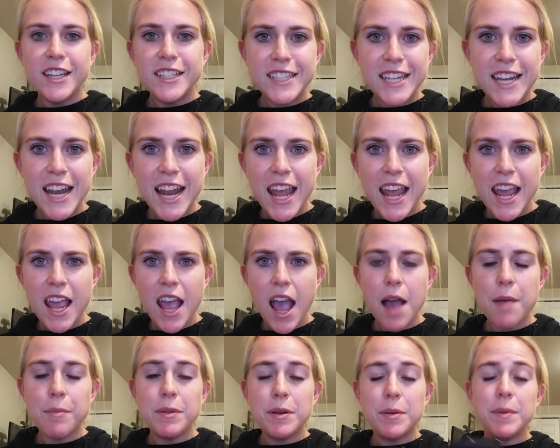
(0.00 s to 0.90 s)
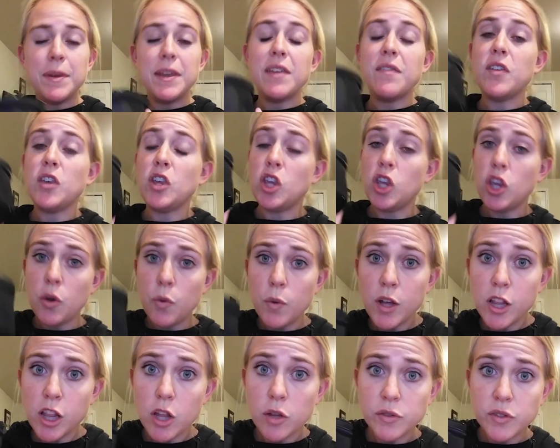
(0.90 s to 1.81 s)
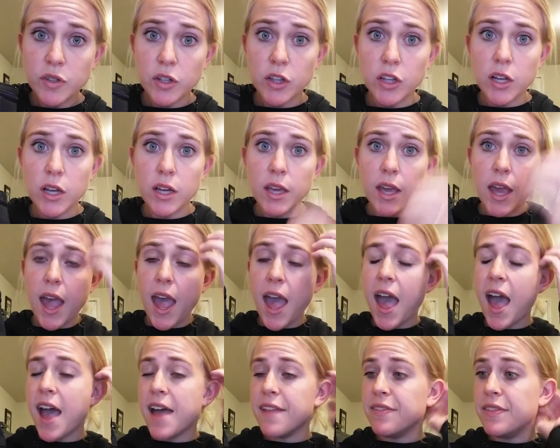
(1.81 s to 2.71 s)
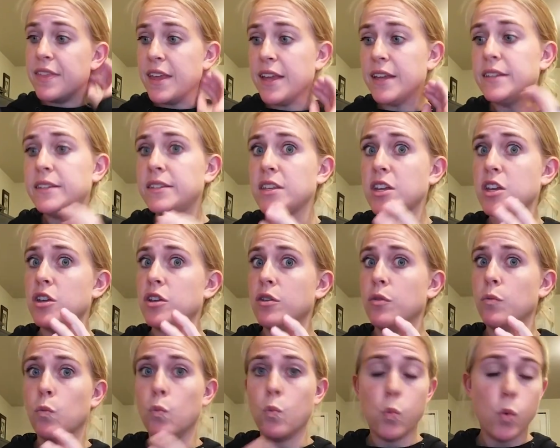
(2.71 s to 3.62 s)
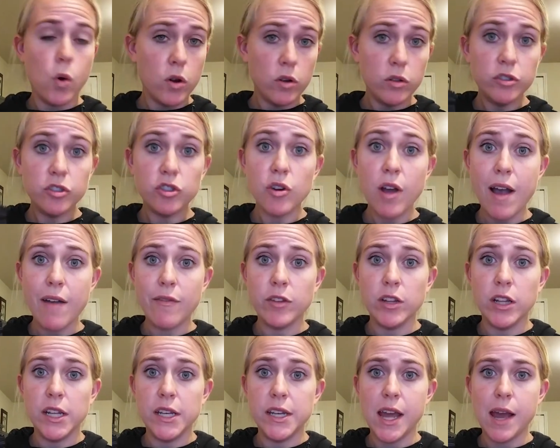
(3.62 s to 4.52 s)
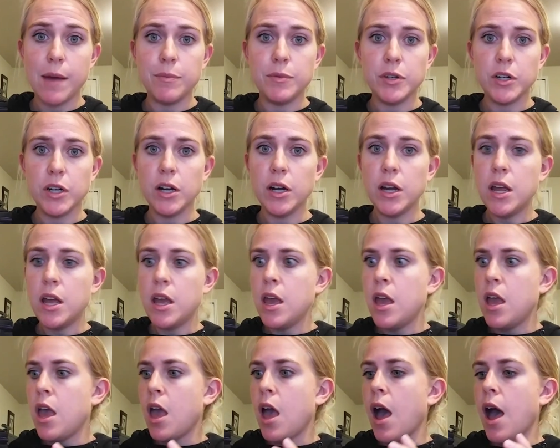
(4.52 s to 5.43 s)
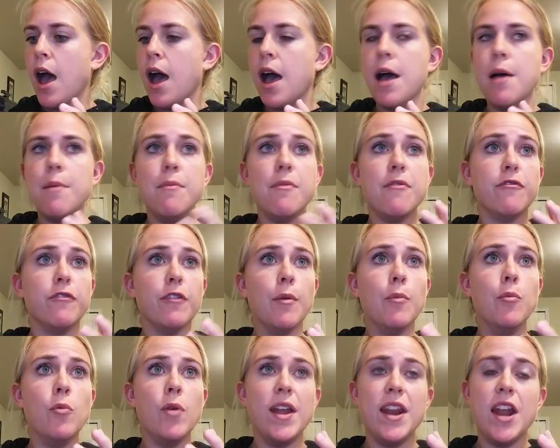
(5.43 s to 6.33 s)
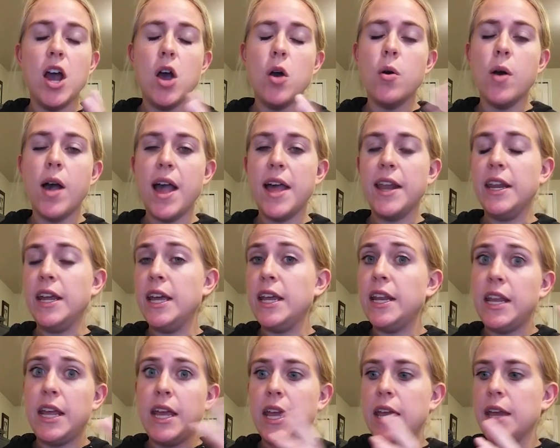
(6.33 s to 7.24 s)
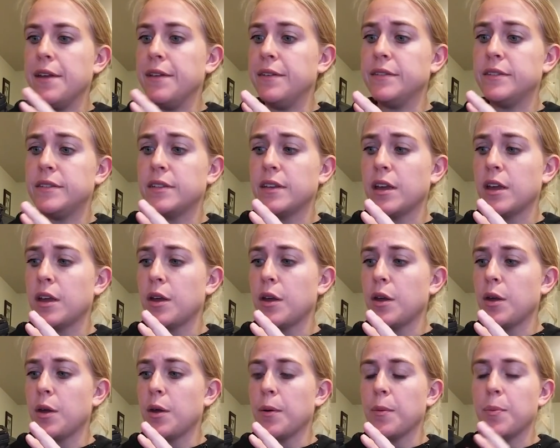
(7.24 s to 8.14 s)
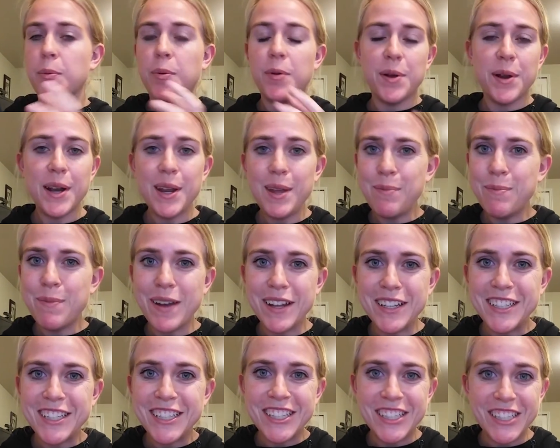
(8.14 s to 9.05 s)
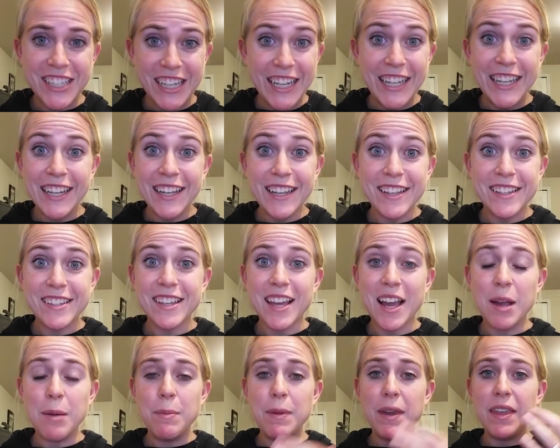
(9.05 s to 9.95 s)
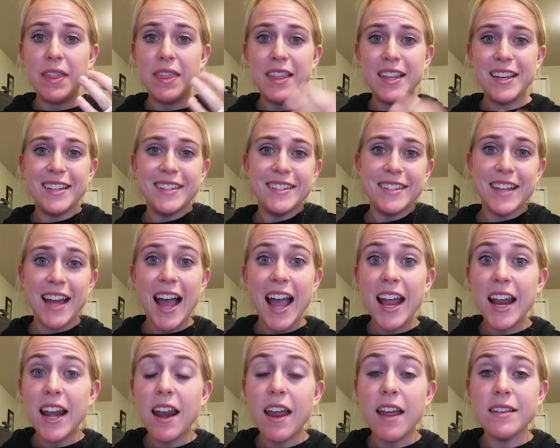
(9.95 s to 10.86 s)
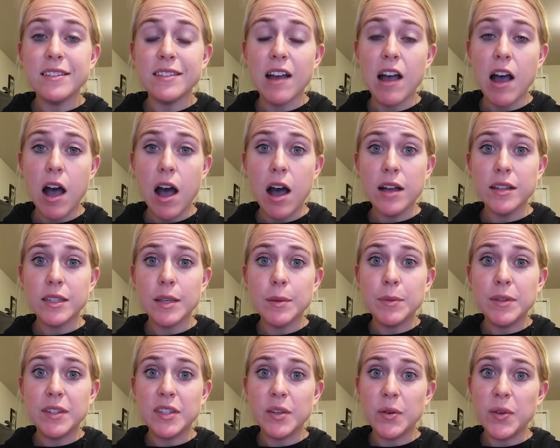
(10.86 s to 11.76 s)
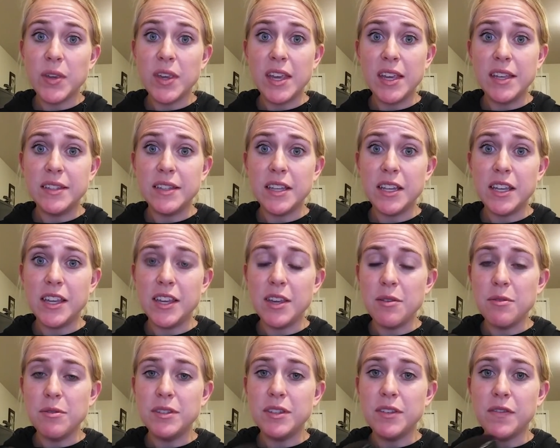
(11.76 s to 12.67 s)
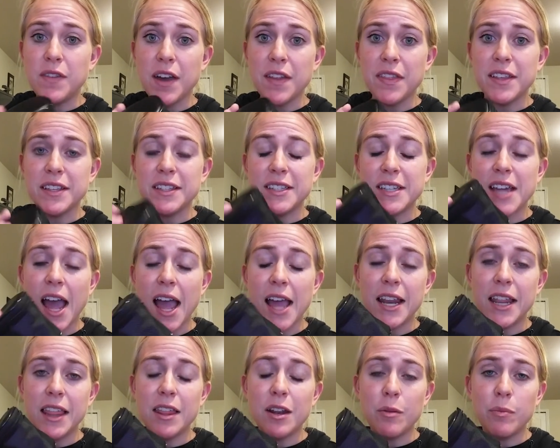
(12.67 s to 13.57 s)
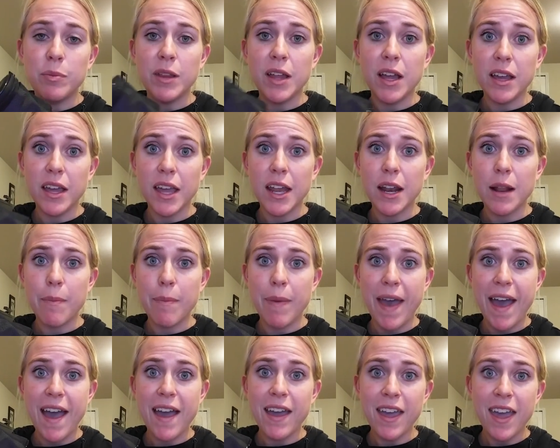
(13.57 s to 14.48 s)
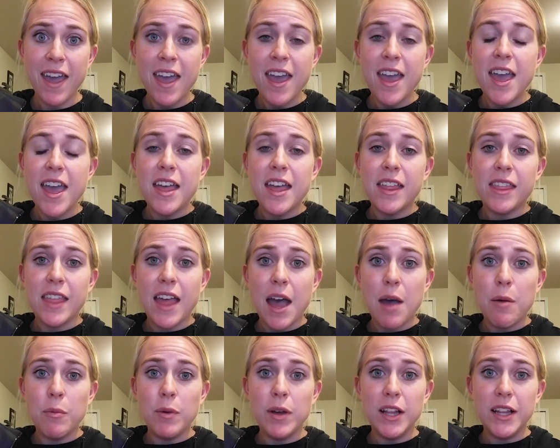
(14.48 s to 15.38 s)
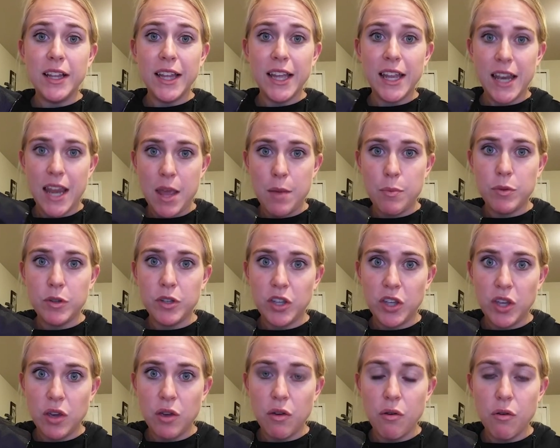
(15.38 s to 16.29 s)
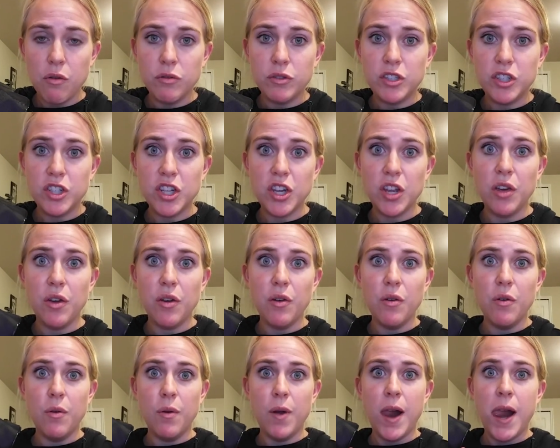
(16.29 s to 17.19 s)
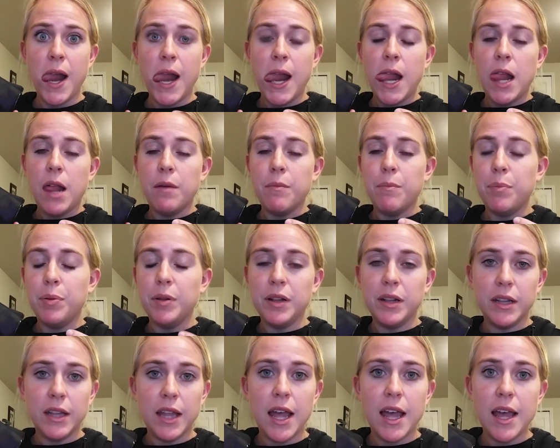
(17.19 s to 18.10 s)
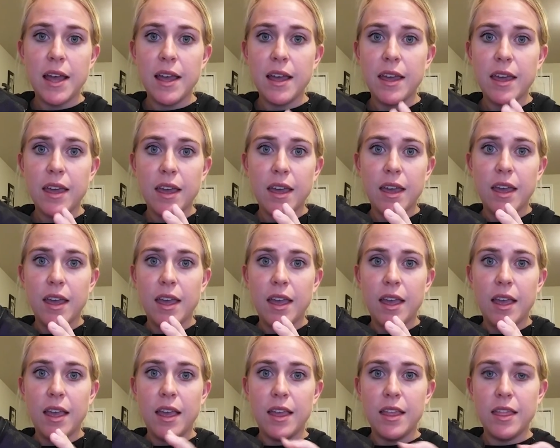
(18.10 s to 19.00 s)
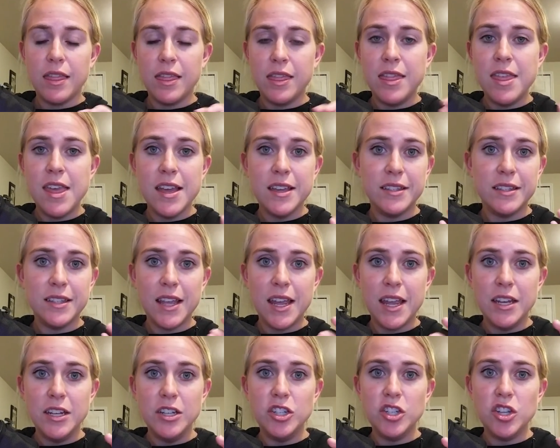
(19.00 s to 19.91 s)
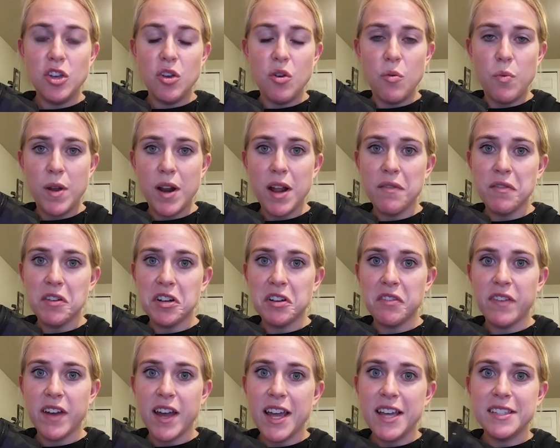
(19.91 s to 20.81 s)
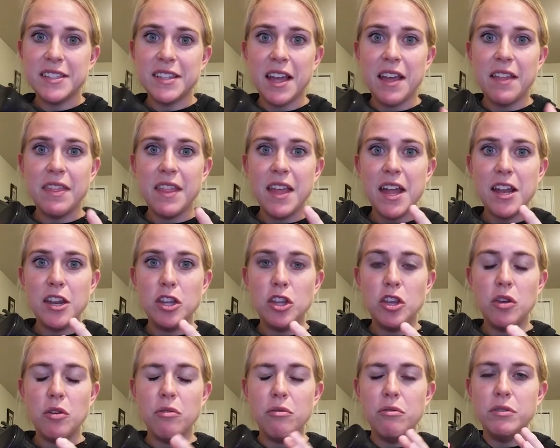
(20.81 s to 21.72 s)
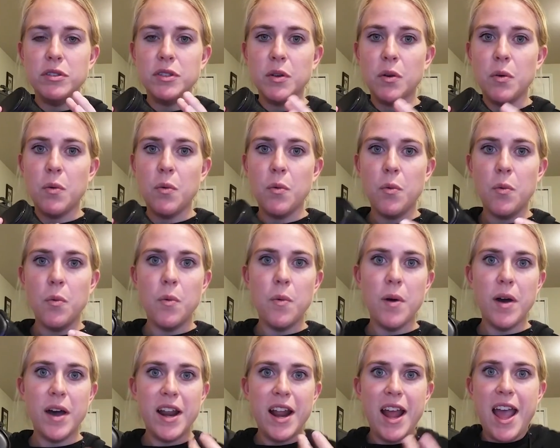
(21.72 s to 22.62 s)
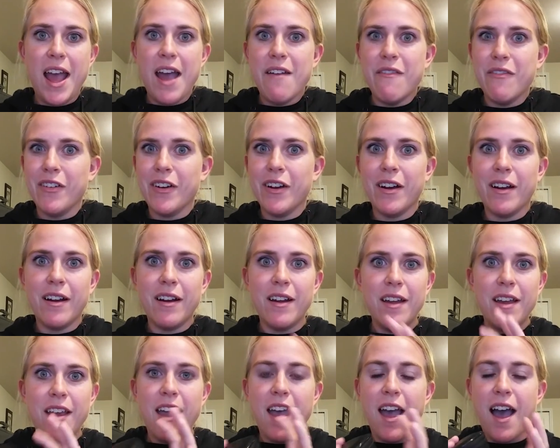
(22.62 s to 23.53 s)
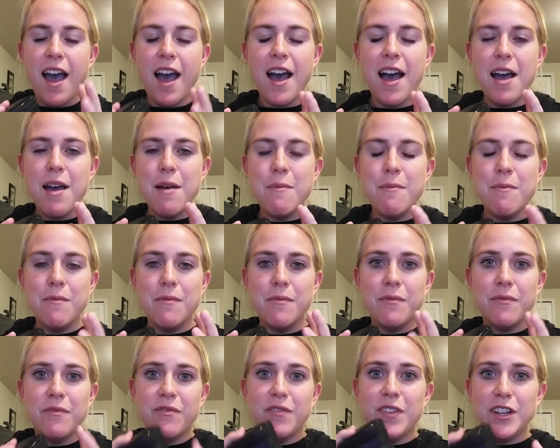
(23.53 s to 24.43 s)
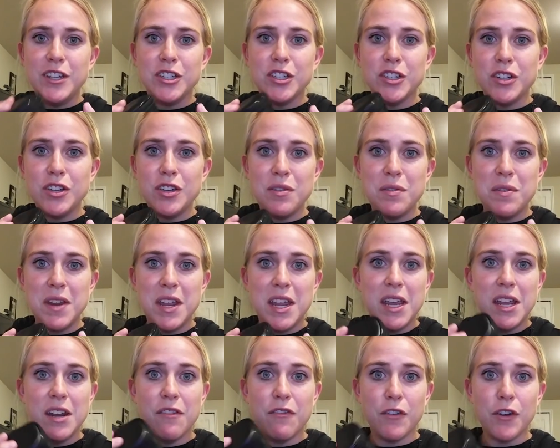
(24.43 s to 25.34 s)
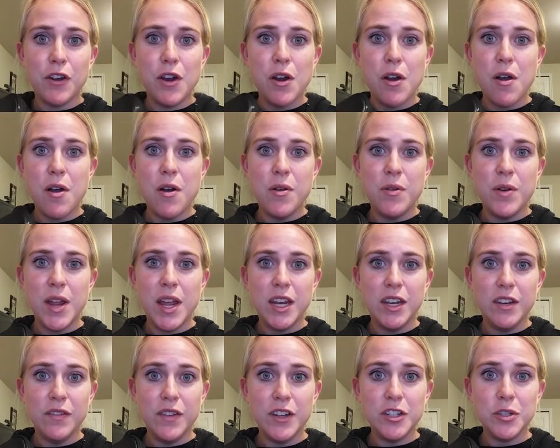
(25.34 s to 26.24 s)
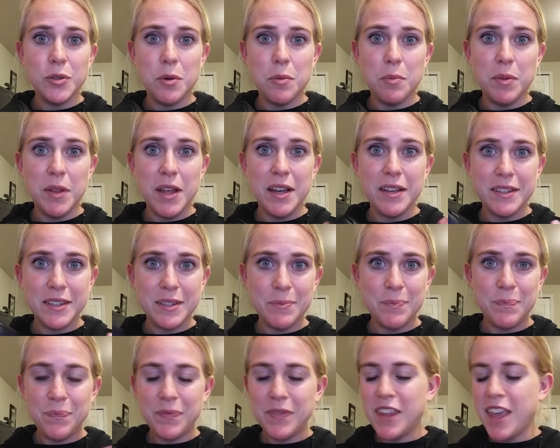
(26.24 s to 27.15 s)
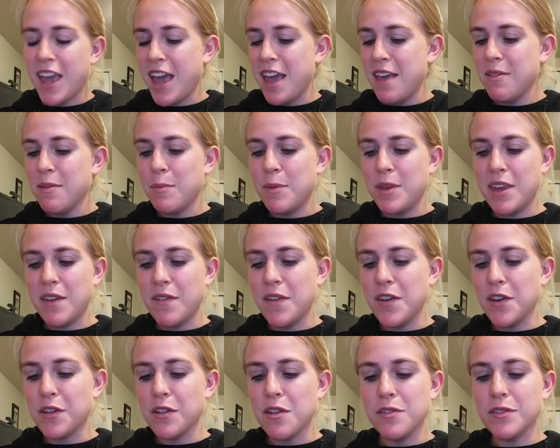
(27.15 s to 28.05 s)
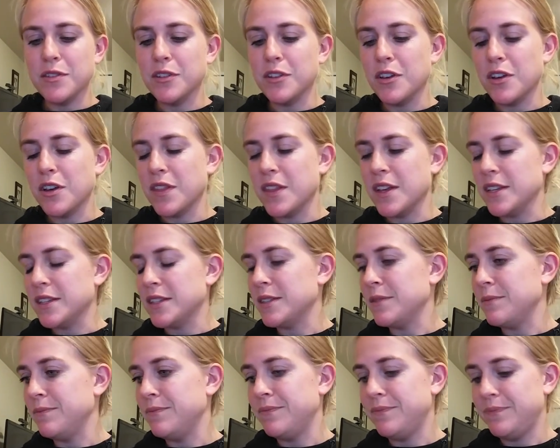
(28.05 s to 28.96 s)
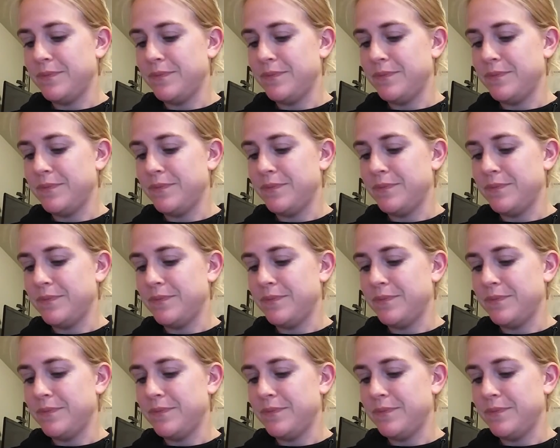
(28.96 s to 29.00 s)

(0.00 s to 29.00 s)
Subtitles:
Today, I'm going to be giving you a closer look at this world travel adapter from Winow, and it is pretty much genius. I mean, the design is awesome. It's so easy to use. You've got this tiny little plug in a bag that will enable you to plug this into whatever device and then use whatever feature you need for your own individual plugs. Okay, let me give you a closer look at this.